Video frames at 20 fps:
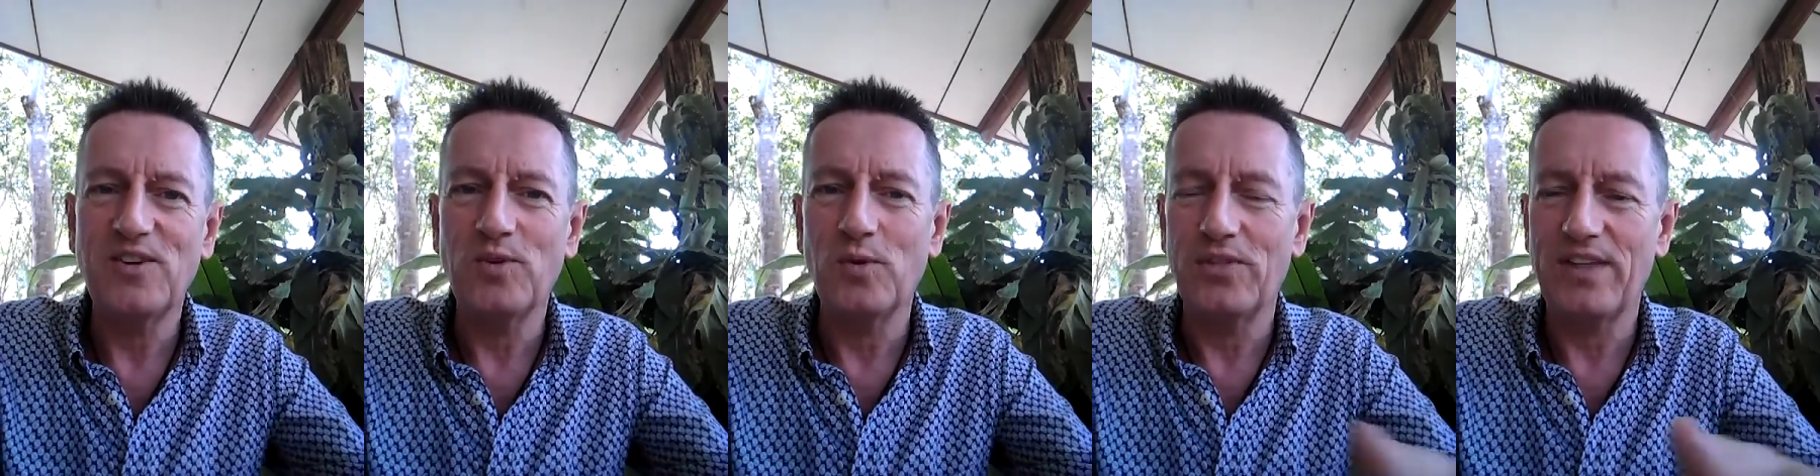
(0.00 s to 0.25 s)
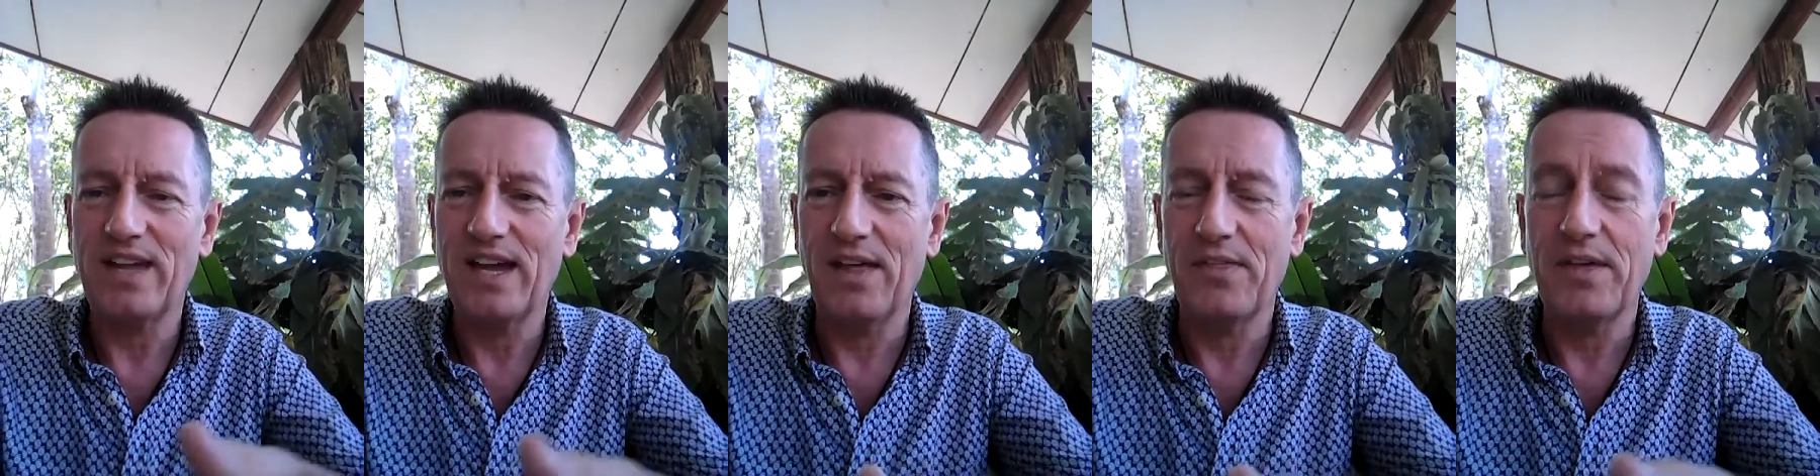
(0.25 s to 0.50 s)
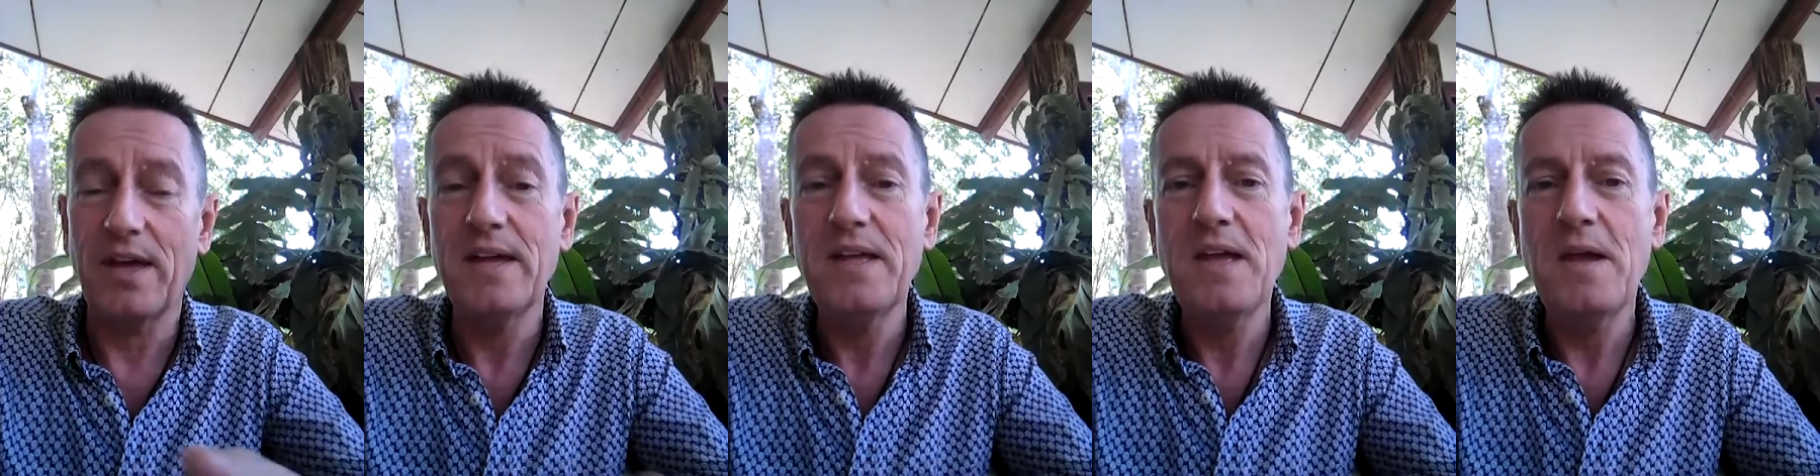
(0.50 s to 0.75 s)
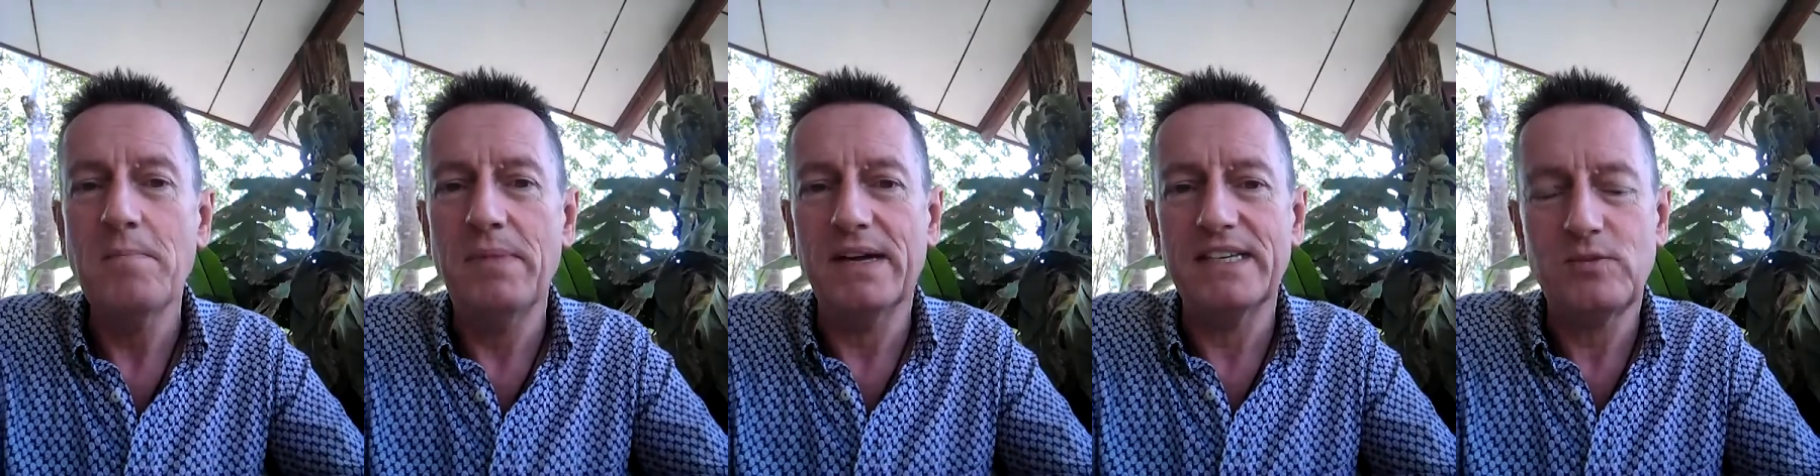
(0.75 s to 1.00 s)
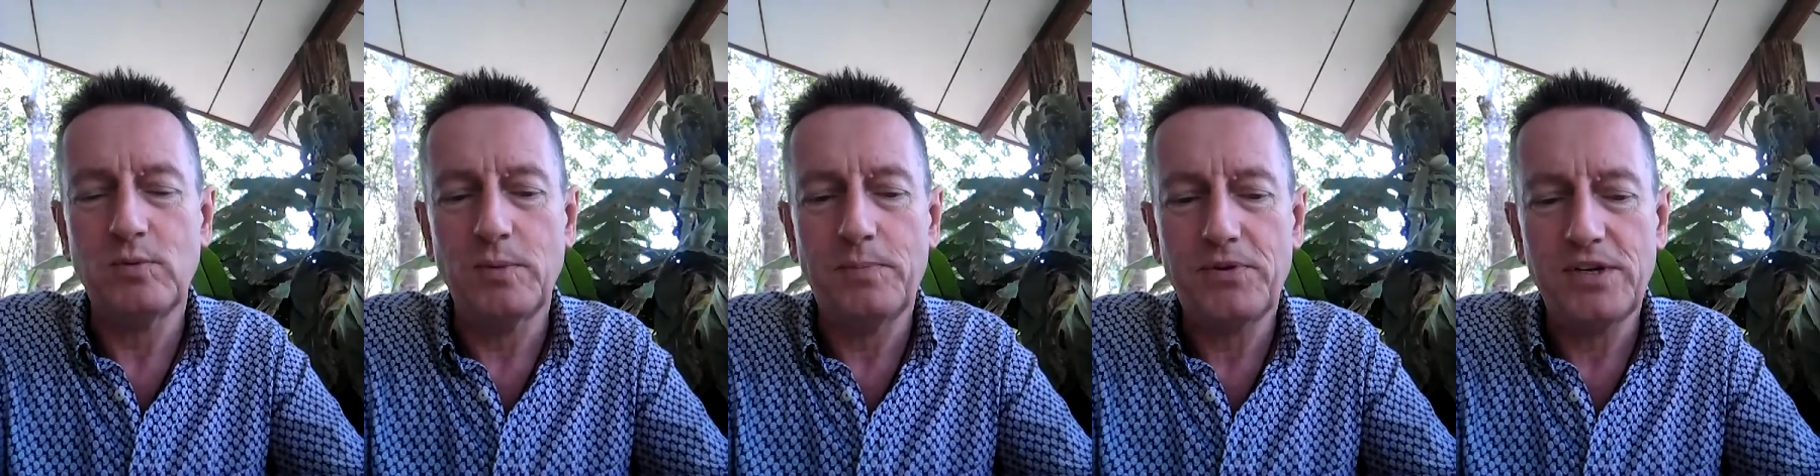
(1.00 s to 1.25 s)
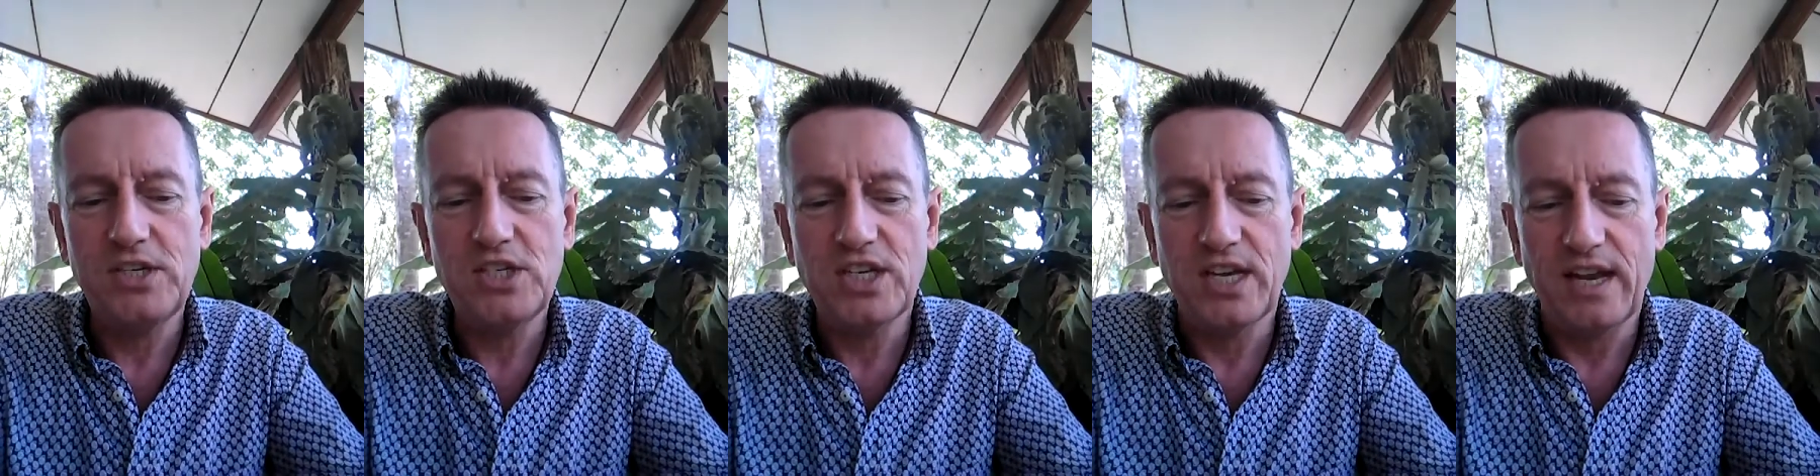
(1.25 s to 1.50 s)
or the other, but to
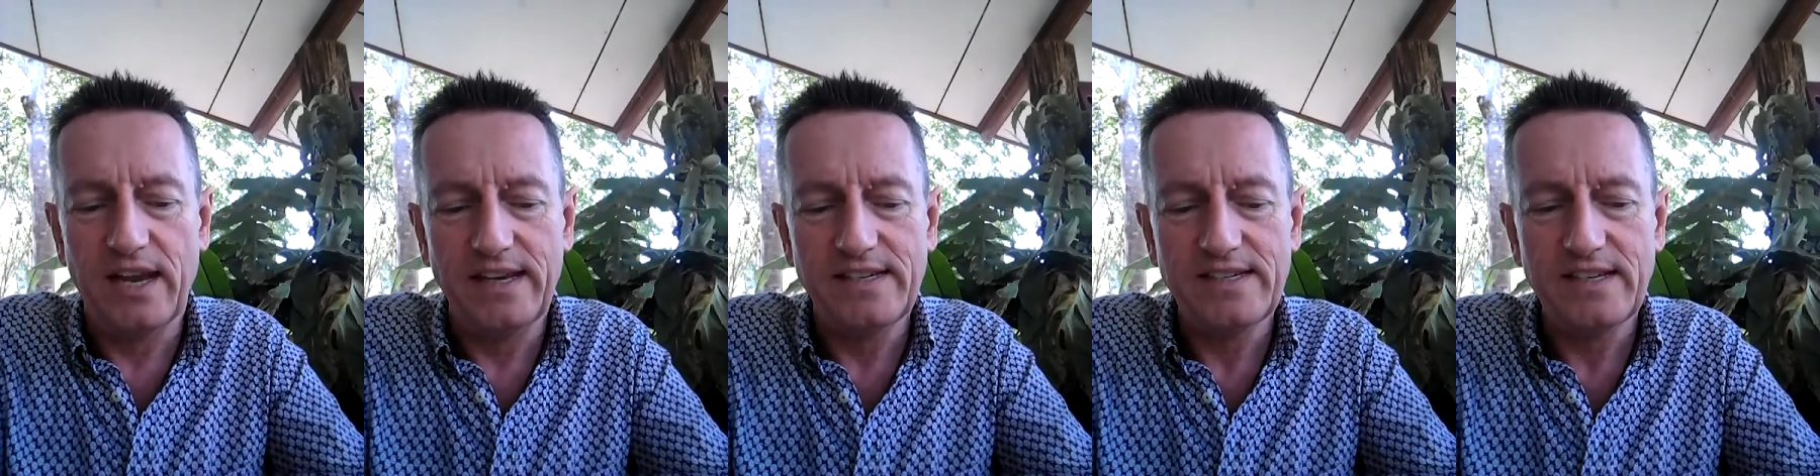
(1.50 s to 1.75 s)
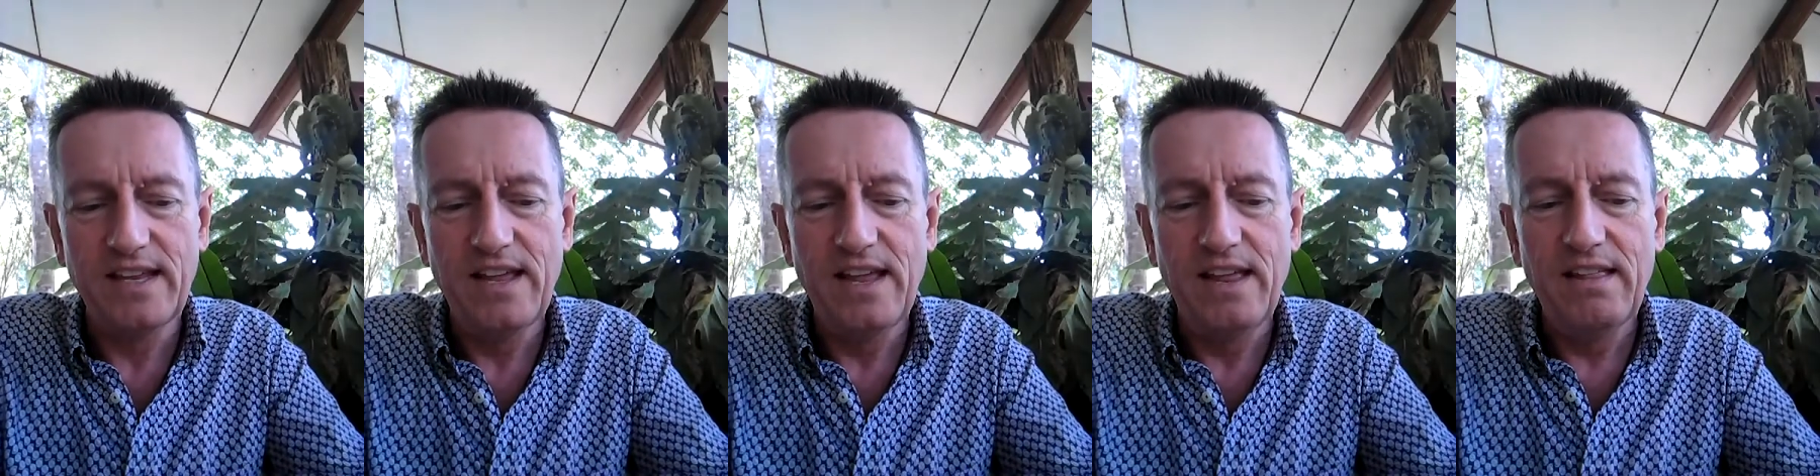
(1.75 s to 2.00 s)
appreciate